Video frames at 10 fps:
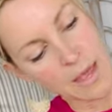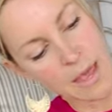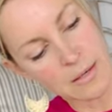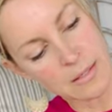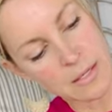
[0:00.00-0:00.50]

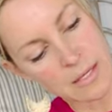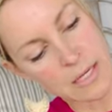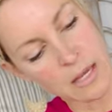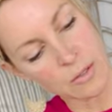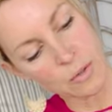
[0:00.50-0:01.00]
And it's not
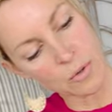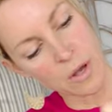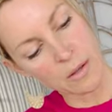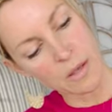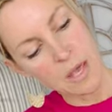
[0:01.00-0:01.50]
taking too
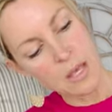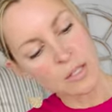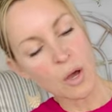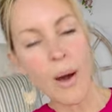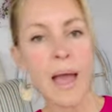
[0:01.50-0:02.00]
long.
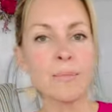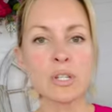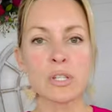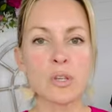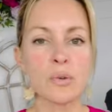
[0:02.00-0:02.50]
So I'm
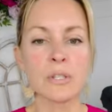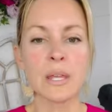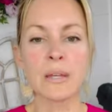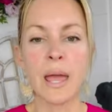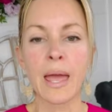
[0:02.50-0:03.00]
just
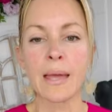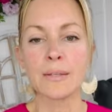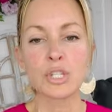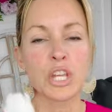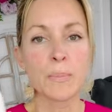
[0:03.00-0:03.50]
using
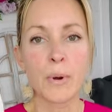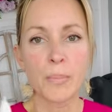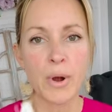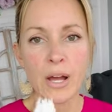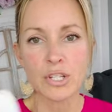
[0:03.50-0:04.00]
a cheaper
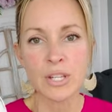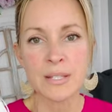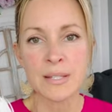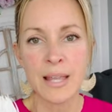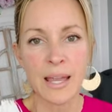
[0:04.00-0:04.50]
brush.
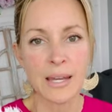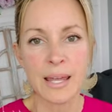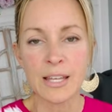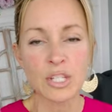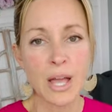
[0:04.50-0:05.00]
This is like an
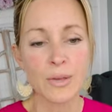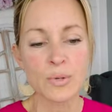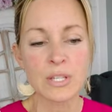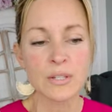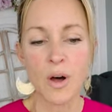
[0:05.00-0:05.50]
inch. I
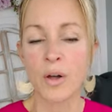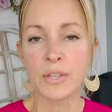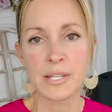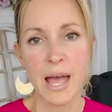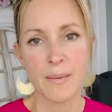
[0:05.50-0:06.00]
use these all
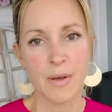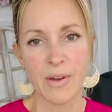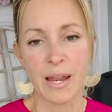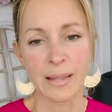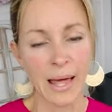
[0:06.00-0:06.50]
the time. I've
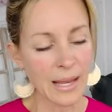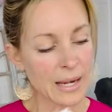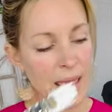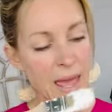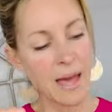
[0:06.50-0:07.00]
got a lot
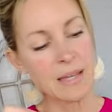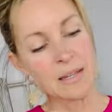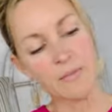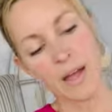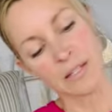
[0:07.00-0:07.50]
on hand.
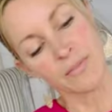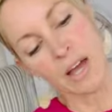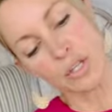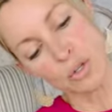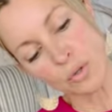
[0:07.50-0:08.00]
In fact, I've
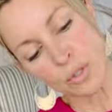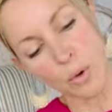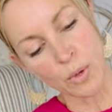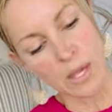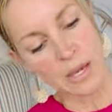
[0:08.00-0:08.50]
got two
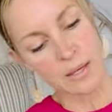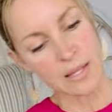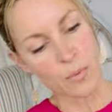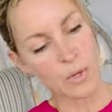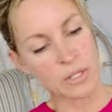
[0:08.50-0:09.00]
soaking because
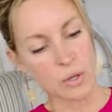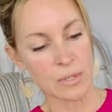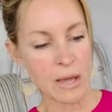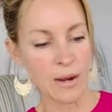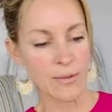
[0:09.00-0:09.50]
I rinsed those
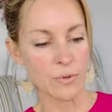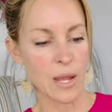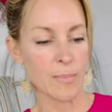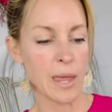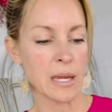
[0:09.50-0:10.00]
out after
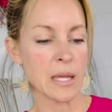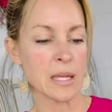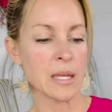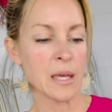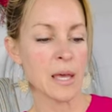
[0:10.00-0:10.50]
I
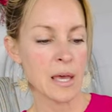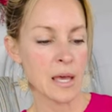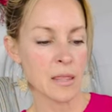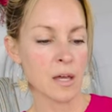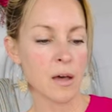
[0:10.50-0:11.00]
painted
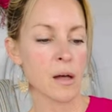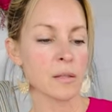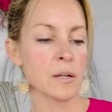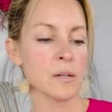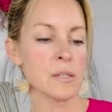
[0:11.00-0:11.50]
the
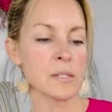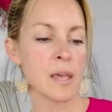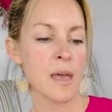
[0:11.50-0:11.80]
colors.